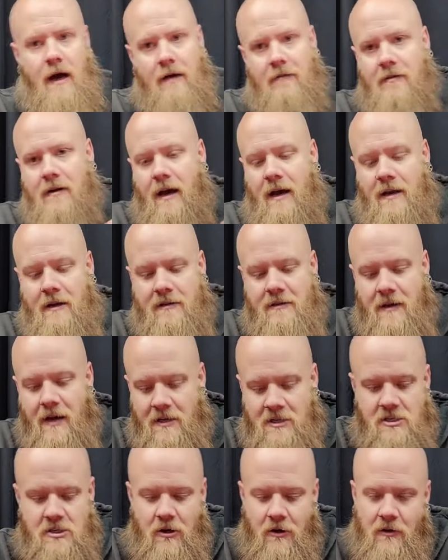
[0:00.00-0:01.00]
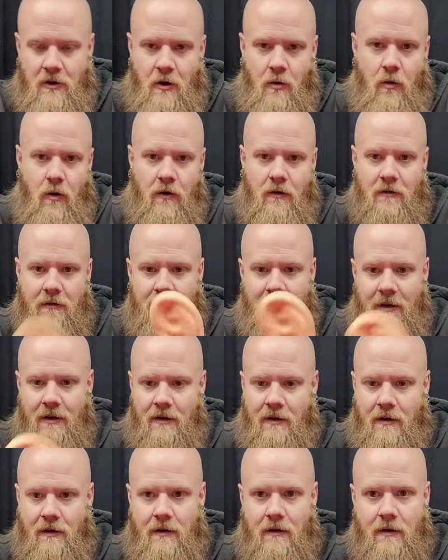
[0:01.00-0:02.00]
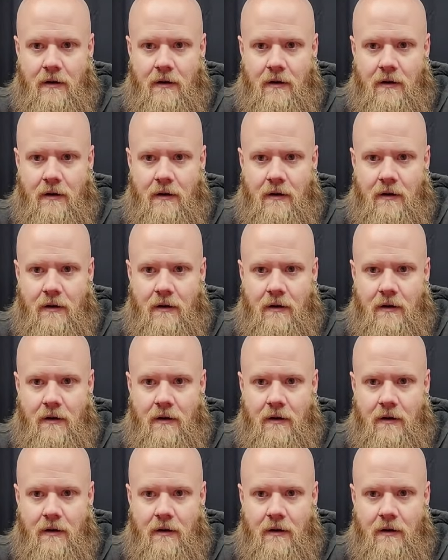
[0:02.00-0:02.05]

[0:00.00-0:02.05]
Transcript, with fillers: I've kind of touched on the quality.